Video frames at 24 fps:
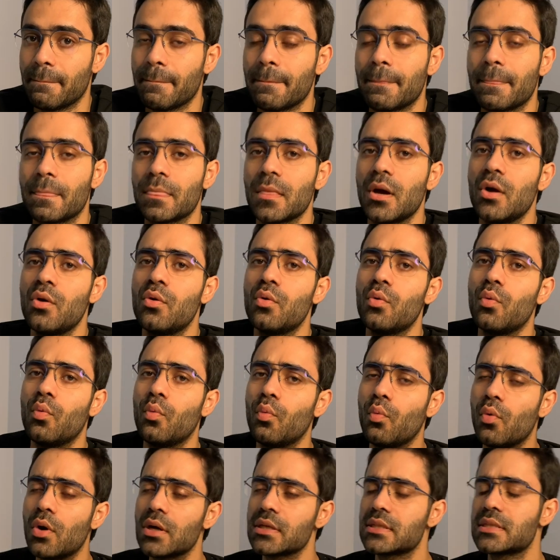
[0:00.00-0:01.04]
Now,
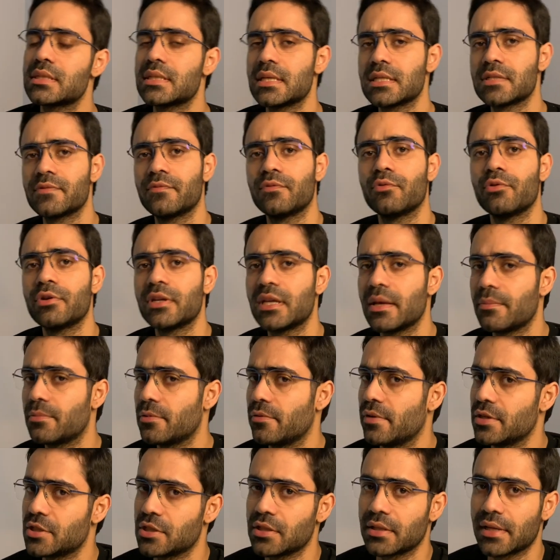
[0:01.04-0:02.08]
what's this fluid
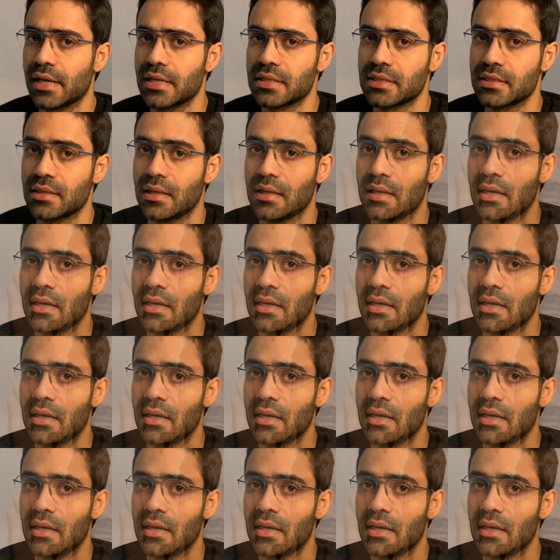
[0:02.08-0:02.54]
deprivation test?